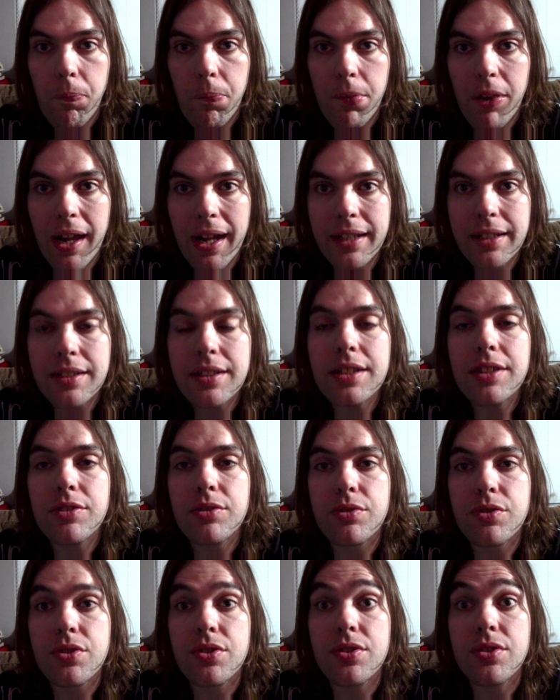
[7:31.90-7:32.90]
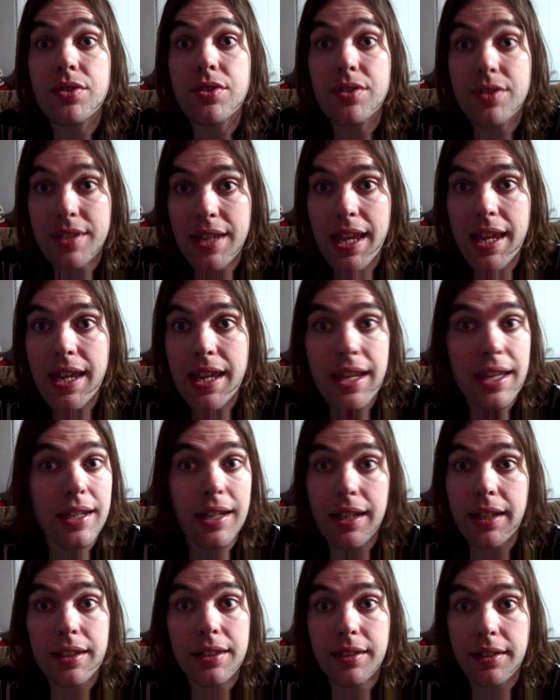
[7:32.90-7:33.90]
I could either stay and
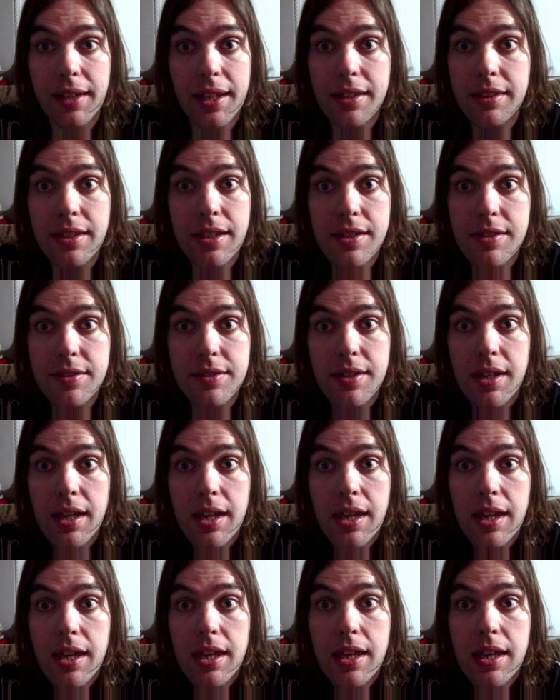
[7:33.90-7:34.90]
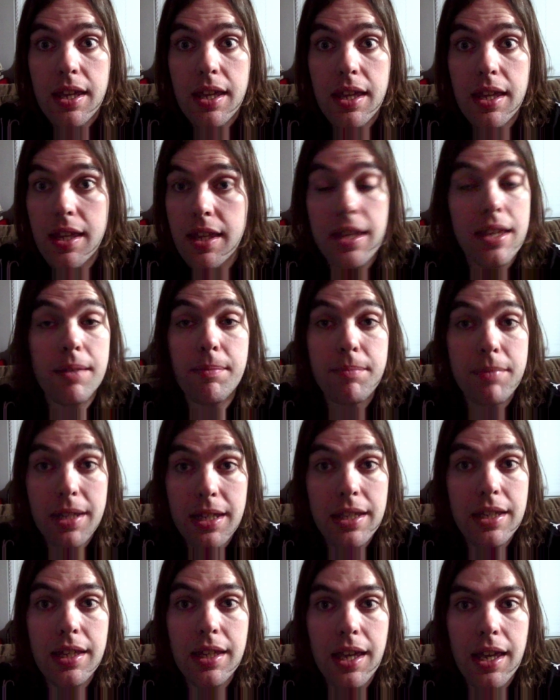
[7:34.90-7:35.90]
I could let this eat
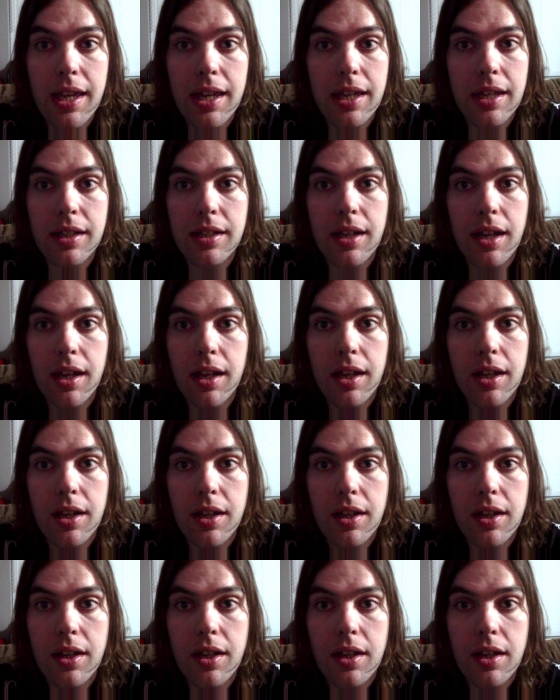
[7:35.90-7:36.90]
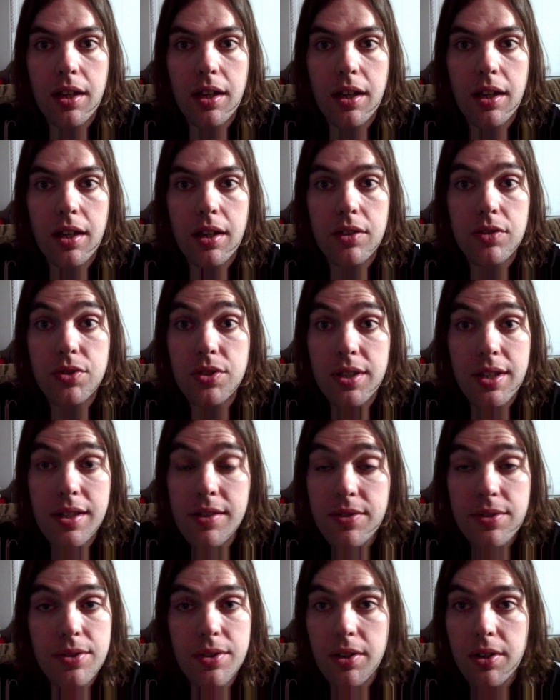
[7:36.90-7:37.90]
me, and
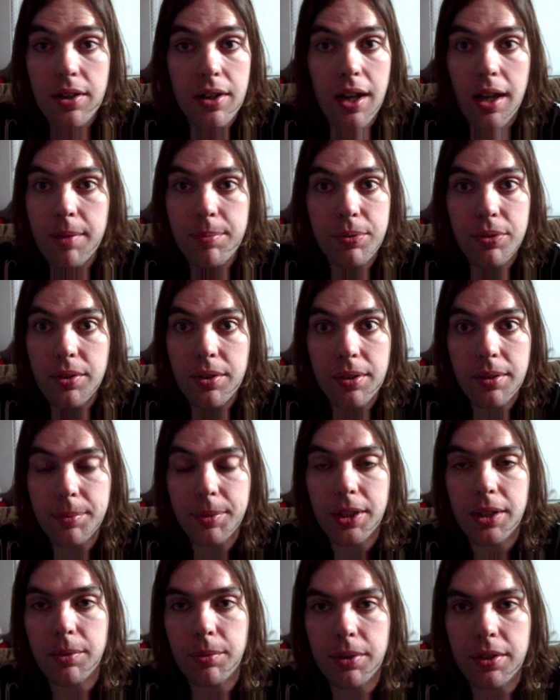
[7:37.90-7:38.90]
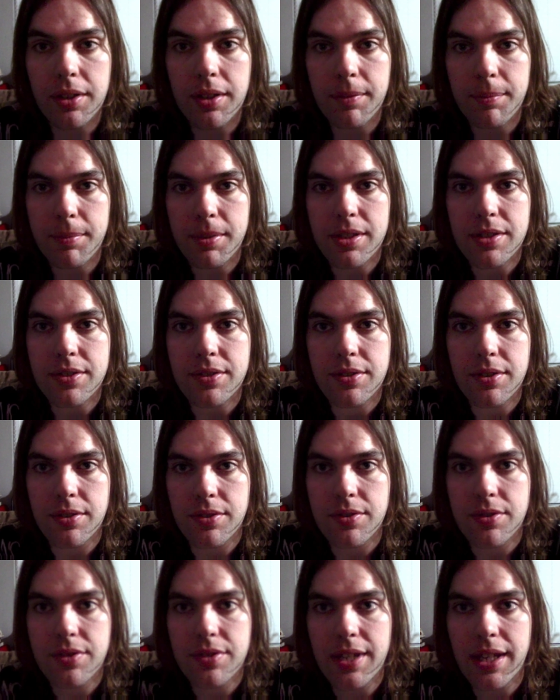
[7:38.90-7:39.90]
chances are I probably wouldn't even be still
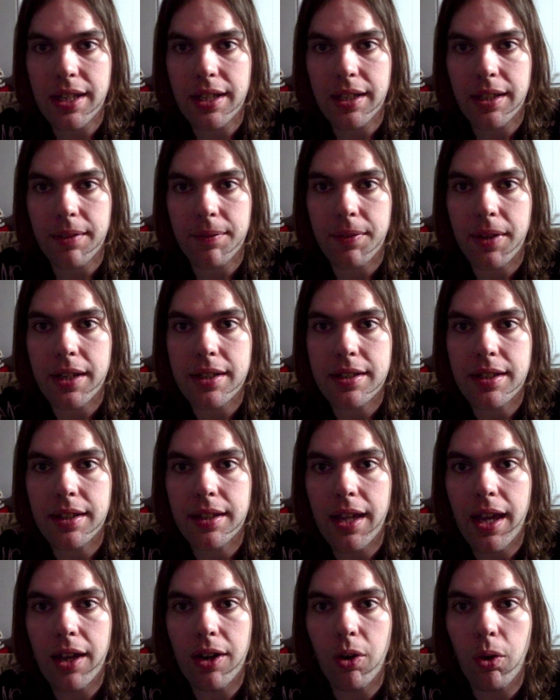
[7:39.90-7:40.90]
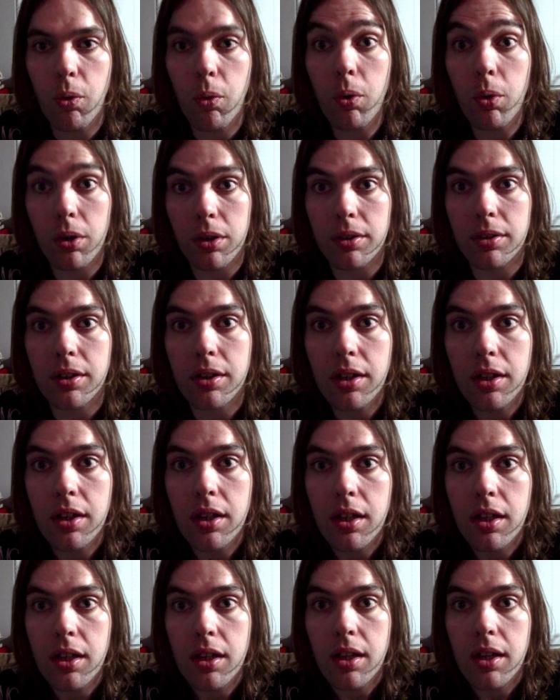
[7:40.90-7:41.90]
standing if I did that. Or
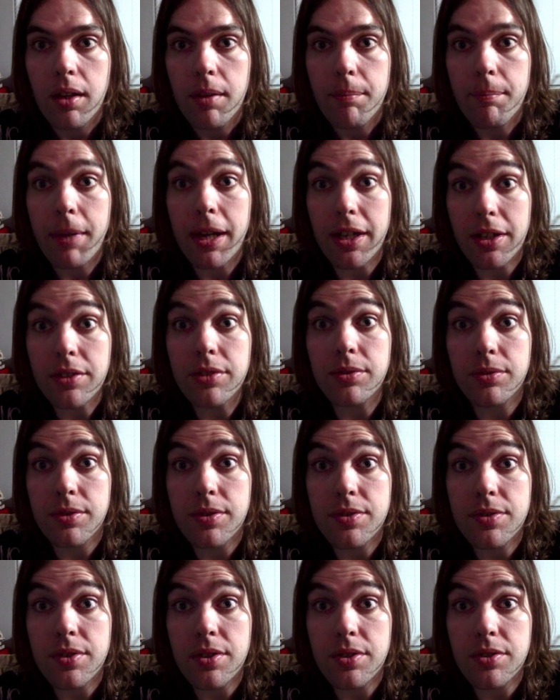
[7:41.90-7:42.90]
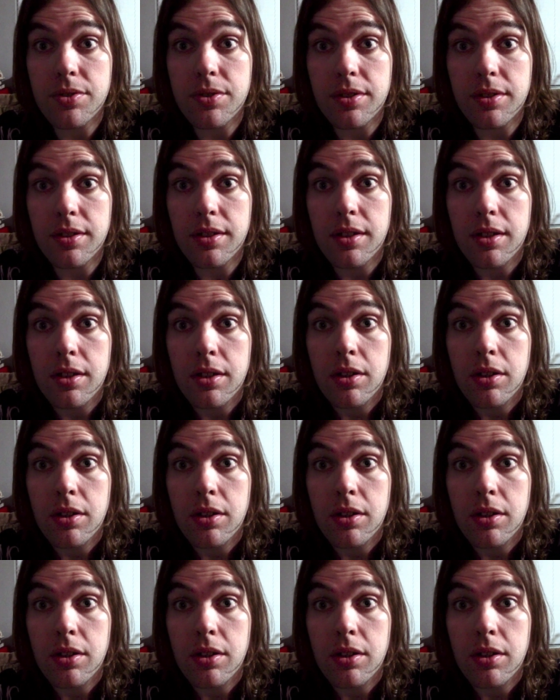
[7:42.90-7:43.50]
my other decision